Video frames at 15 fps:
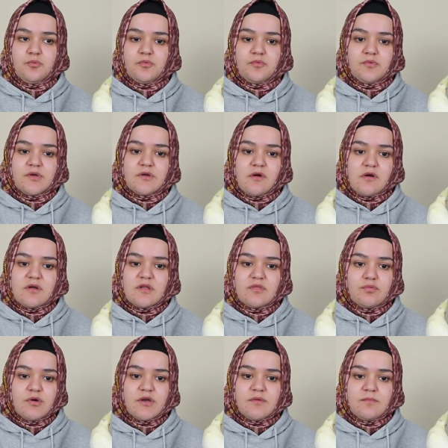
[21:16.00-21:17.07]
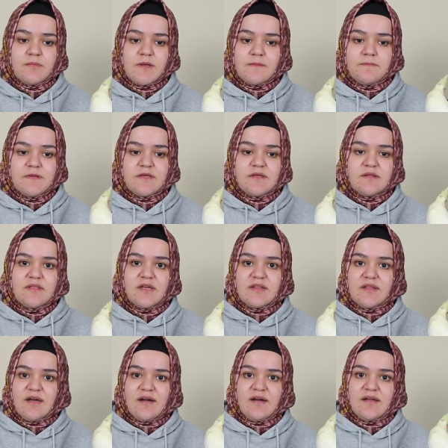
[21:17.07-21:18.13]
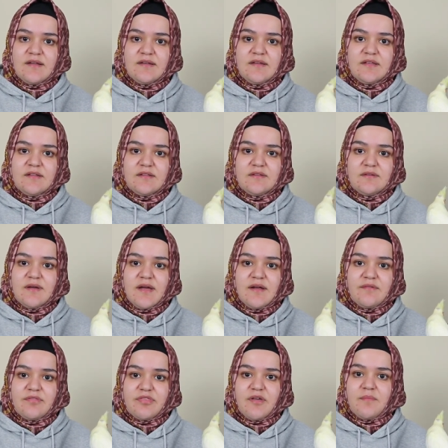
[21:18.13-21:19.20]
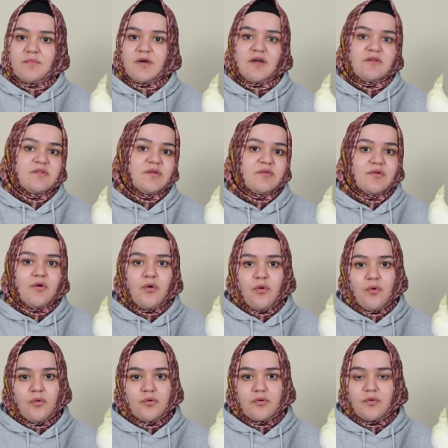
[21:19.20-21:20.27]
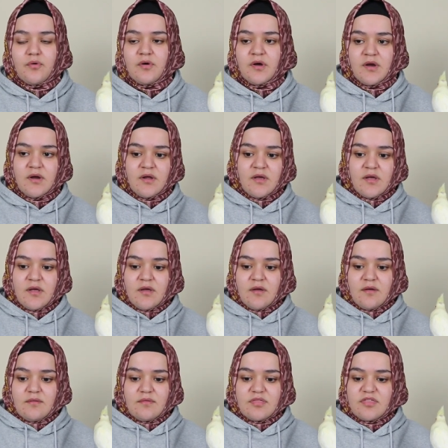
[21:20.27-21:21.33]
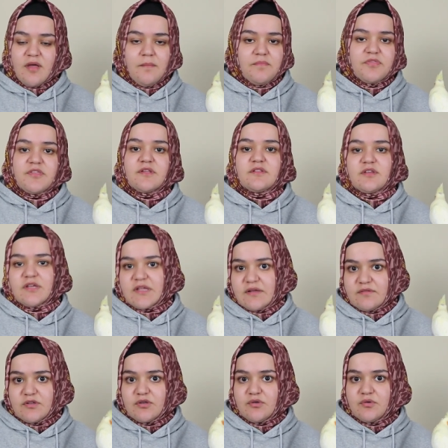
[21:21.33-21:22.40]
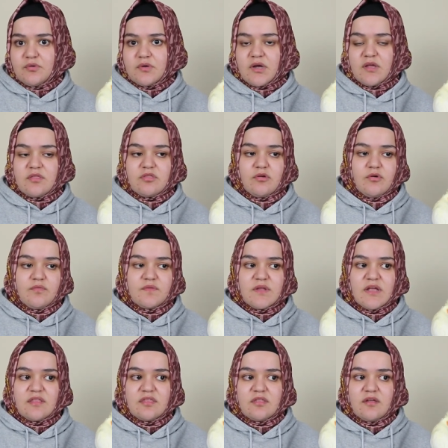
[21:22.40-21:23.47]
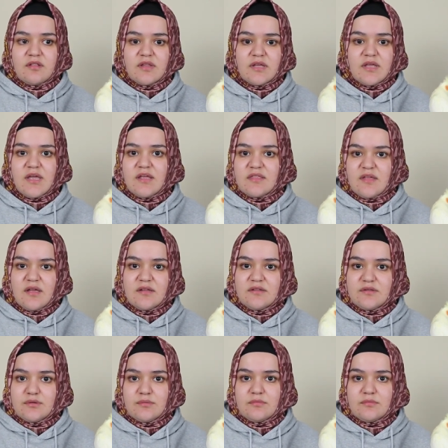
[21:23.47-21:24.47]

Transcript: regardless what it may be that I need to have some kind of code or something to give to you guys so if that's not the case I